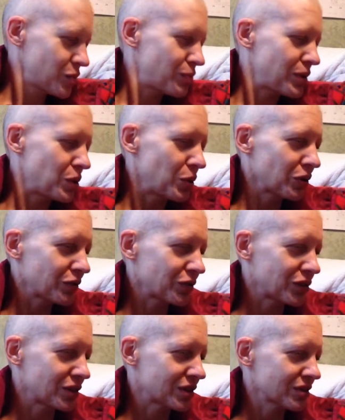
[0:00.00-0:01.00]

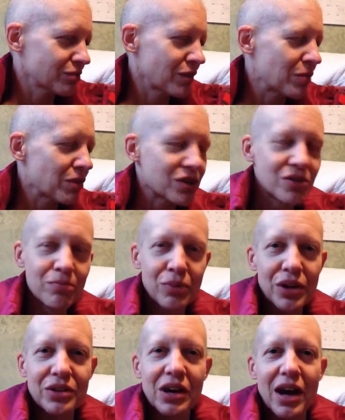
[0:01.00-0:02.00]
beautiful. My
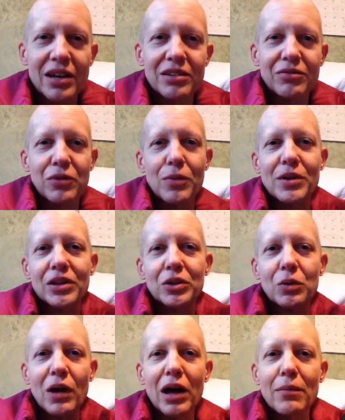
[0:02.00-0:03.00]
brother got it for me a
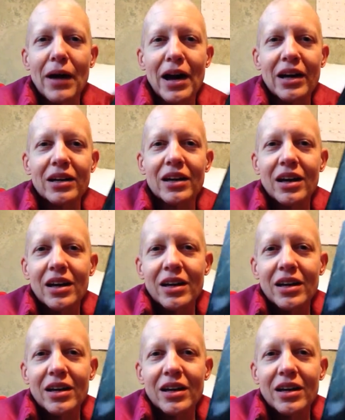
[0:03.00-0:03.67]
little while back,